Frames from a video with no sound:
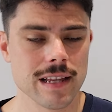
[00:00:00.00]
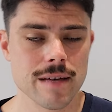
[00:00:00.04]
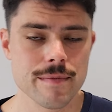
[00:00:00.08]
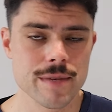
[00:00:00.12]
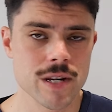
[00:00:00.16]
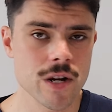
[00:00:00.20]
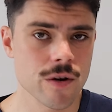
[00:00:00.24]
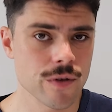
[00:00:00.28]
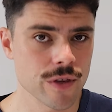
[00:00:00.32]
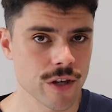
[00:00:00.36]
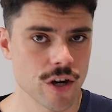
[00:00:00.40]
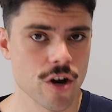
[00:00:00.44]
Let
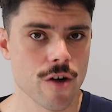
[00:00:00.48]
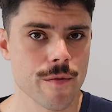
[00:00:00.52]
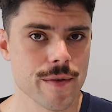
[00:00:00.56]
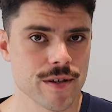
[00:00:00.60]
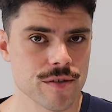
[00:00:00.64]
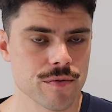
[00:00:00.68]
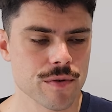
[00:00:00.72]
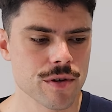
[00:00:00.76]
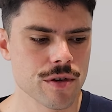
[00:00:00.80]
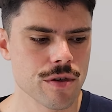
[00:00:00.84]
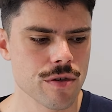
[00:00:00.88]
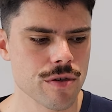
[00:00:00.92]
me know in the
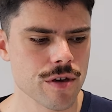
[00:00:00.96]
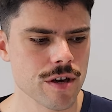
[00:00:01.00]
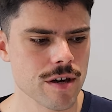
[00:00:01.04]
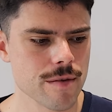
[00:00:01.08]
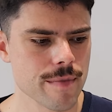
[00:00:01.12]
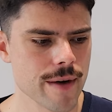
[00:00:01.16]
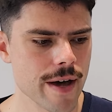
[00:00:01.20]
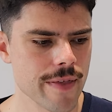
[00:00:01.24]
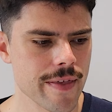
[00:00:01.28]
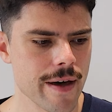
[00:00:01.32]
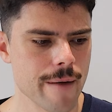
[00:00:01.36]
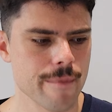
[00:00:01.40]
comments what you think
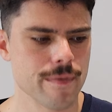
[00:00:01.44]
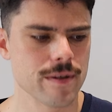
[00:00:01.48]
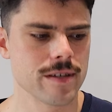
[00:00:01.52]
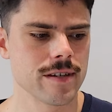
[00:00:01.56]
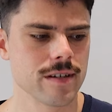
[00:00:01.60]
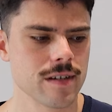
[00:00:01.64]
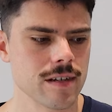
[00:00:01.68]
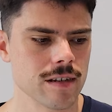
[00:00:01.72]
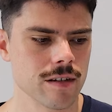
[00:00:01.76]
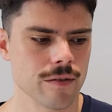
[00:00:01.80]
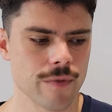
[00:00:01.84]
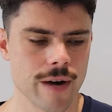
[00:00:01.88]
about that
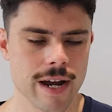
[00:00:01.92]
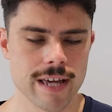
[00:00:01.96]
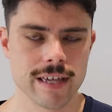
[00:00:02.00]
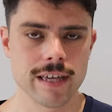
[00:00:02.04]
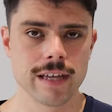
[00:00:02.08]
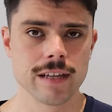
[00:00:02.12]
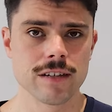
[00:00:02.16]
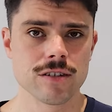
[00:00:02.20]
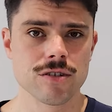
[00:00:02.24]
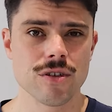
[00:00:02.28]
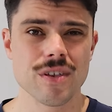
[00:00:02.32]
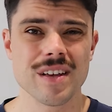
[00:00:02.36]
particular
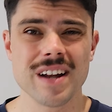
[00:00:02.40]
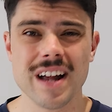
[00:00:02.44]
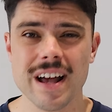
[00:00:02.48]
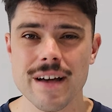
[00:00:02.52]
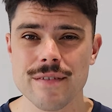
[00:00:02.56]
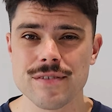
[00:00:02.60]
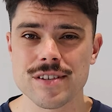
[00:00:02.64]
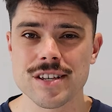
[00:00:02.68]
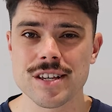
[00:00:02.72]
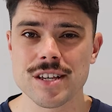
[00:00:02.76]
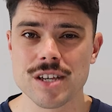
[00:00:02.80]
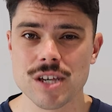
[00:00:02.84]
ranking. So then I
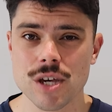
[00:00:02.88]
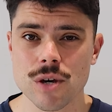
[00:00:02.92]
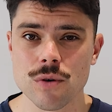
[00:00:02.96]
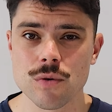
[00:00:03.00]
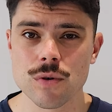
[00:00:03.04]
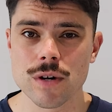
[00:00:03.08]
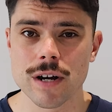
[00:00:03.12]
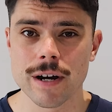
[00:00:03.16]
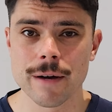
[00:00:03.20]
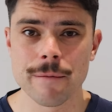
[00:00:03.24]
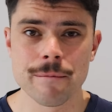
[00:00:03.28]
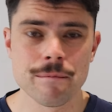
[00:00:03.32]
have St
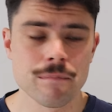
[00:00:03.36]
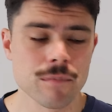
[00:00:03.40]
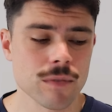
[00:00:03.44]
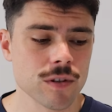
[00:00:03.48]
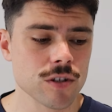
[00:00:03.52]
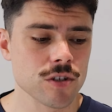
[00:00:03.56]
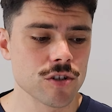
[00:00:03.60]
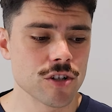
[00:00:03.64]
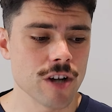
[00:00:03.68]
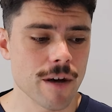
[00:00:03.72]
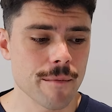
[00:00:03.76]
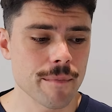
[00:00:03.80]
Kilda
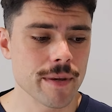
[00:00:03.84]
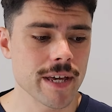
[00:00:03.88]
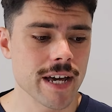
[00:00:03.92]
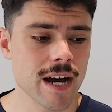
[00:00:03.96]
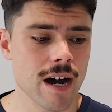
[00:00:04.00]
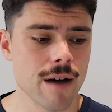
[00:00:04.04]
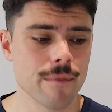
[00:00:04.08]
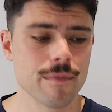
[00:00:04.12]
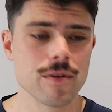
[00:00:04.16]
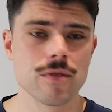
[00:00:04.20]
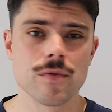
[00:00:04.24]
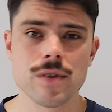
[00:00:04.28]
jumping
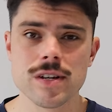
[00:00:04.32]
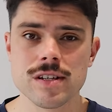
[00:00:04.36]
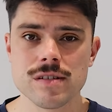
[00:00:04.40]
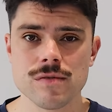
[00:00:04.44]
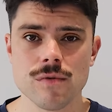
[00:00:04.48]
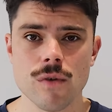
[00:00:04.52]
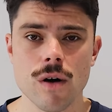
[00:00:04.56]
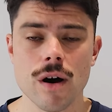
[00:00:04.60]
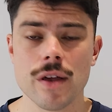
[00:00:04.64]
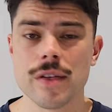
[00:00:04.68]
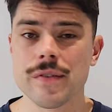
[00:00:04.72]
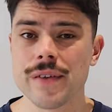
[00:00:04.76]
up. The
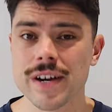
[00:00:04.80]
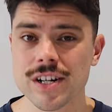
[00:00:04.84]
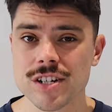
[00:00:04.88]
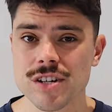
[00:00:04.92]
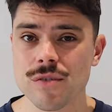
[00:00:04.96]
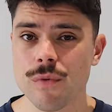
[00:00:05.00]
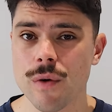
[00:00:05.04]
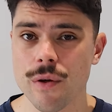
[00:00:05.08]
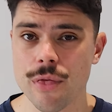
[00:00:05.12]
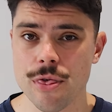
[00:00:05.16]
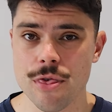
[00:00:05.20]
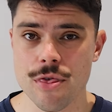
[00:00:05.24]
reason why, they've
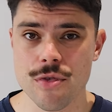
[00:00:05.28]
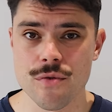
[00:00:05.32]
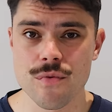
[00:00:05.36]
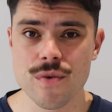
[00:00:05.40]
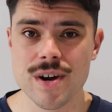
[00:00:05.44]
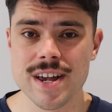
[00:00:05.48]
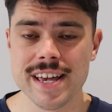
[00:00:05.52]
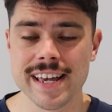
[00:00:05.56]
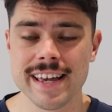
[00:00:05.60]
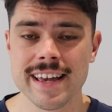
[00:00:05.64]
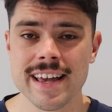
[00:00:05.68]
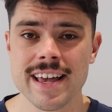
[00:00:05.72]
actually won
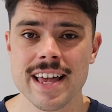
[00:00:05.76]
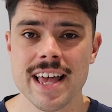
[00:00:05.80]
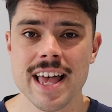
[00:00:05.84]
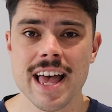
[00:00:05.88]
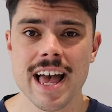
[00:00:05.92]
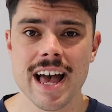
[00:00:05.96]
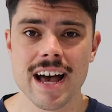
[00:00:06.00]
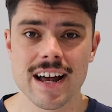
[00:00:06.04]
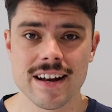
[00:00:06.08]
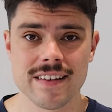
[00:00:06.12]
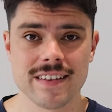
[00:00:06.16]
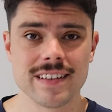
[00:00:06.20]
three
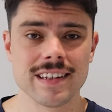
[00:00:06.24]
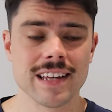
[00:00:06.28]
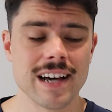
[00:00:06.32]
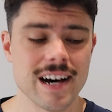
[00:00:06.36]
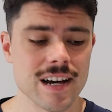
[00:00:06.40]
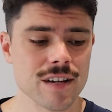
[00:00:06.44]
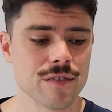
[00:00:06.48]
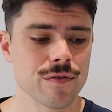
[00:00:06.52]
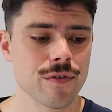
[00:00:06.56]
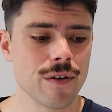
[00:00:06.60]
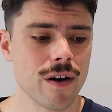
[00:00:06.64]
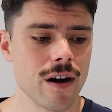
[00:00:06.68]
out of their
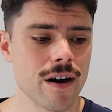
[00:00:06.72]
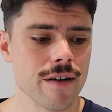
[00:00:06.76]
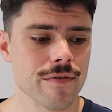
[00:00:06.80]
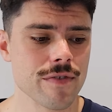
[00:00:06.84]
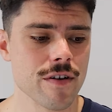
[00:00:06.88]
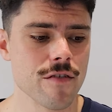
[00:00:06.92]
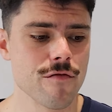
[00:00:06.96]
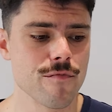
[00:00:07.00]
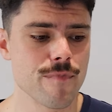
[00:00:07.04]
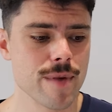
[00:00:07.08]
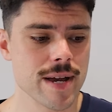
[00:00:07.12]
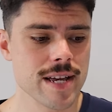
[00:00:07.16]
last five.
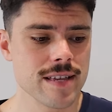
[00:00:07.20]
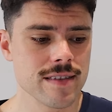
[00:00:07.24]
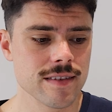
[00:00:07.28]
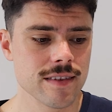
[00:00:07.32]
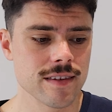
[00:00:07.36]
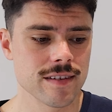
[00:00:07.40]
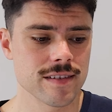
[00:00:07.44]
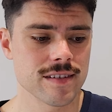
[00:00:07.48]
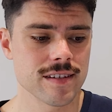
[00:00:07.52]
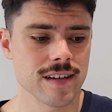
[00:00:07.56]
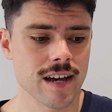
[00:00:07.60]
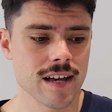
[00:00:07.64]
They've beaten
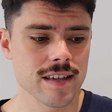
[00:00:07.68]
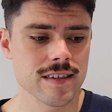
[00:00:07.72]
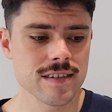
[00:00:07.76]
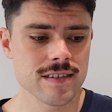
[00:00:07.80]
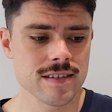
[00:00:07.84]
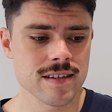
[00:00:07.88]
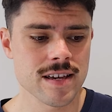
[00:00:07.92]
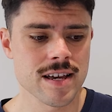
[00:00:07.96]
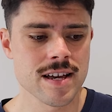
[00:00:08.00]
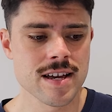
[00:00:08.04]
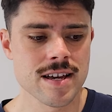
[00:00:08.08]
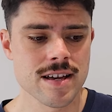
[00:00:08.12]
the
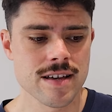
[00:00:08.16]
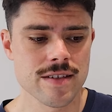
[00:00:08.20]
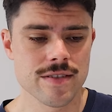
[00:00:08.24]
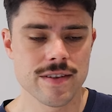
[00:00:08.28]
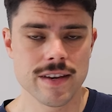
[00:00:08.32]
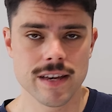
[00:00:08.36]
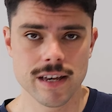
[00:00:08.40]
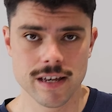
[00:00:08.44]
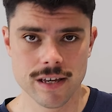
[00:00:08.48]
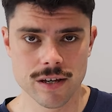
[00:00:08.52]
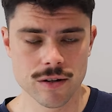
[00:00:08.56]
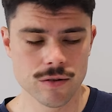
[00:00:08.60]
Suns,
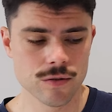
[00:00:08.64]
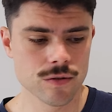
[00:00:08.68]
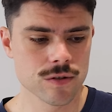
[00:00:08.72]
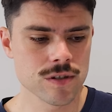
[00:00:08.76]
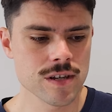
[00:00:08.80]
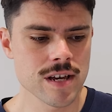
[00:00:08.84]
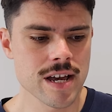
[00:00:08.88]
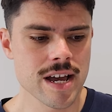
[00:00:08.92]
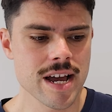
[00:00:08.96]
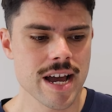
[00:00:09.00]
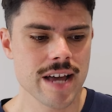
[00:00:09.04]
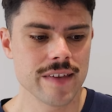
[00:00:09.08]
the
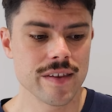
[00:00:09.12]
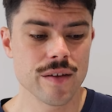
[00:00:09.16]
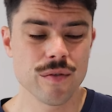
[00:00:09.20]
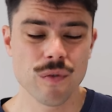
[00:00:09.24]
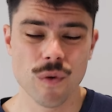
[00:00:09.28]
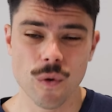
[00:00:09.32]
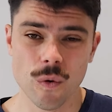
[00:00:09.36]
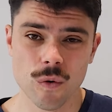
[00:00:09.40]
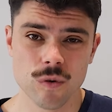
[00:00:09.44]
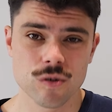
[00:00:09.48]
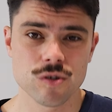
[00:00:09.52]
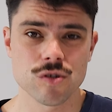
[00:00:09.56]
Eagles, and
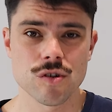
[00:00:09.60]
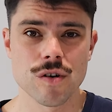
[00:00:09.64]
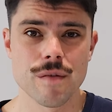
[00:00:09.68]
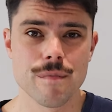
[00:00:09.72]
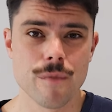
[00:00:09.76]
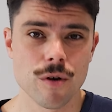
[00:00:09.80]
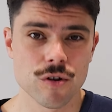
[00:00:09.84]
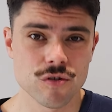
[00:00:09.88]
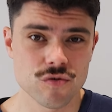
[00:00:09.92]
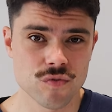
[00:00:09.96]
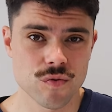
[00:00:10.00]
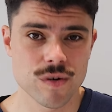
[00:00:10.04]
they've also
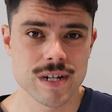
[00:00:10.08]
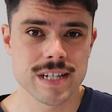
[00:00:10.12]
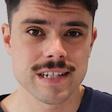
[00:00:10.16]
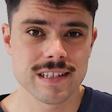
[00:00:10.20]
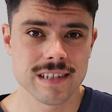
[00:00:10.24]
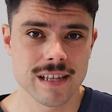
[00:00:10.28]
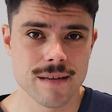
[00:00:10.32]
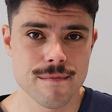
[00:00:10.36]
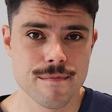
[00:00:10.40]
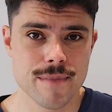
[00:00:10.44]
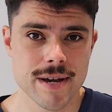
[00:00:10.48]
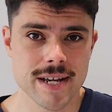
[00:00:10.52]
most
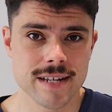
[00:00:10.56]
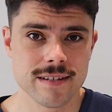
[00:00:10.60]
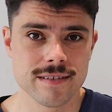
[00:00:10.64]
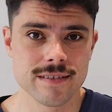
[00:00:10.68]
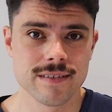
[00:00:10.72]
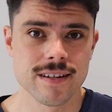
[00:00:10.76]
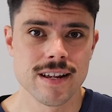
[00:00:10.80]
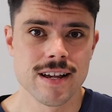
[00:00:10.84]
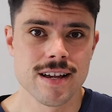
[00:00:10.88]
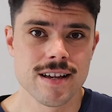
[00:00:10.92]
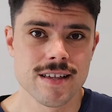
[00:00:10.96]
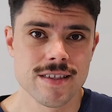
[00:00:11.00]
recently
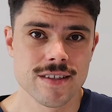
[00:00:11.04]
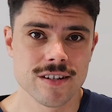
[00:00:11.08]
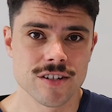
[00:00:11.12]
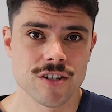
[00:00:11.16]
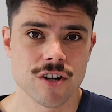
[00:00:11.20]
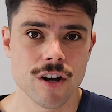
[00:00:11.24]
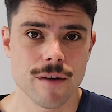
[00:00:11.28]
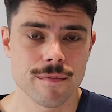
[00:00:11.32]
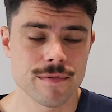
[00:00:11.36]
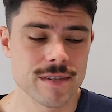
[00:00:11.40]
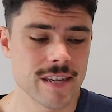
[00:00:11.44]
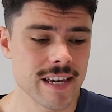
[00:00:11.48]
beaten the
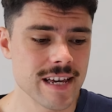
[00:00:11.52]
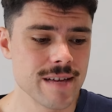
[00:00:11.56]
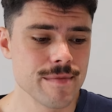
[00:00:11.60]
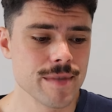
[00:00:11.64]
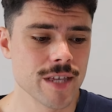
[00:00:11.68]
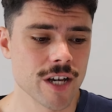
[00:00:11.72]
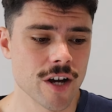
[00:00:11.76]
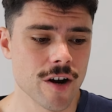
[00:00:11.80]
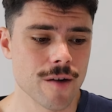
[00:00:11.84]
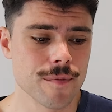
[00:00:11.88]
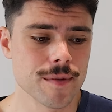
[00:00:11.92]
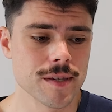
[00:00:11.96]
top team
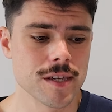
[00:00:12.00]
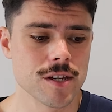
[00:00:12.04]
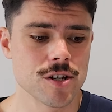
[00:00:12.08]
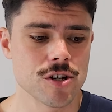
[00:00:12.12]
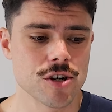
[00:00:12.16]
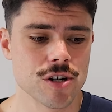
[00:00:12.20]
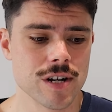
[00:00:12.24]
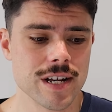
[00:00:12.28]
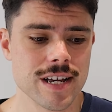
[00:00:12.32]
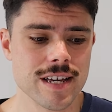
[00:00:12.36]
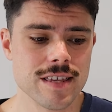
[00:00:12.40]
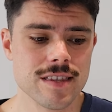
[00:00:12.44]
in the
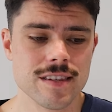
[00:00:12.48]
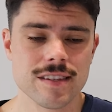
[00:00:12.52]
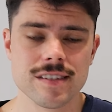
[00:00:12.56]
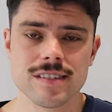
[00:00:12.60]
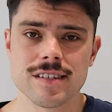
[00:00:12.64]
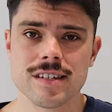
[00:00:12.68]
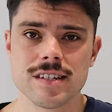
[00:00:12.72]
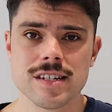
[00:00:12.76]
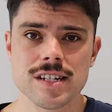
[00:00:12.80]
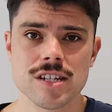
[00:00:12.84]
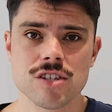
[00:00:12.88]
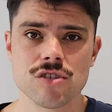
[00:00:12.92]
competition in the
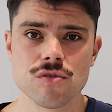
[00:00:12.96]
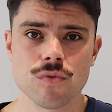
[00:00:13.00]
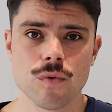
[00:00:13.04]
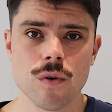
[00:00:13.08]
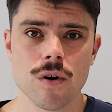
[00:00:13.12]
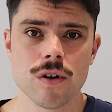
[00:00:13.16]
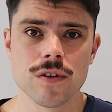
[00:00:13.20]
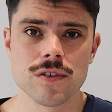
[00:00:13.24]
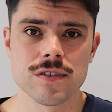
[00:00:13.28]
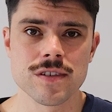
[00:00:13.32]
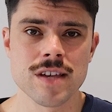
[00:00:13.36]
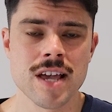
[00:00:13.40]
Sydney
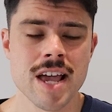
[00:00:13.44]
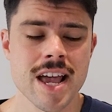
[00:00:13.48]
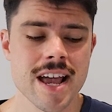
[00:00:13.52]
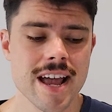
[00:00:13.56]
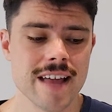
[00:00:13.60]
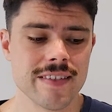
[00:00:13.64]
Swans.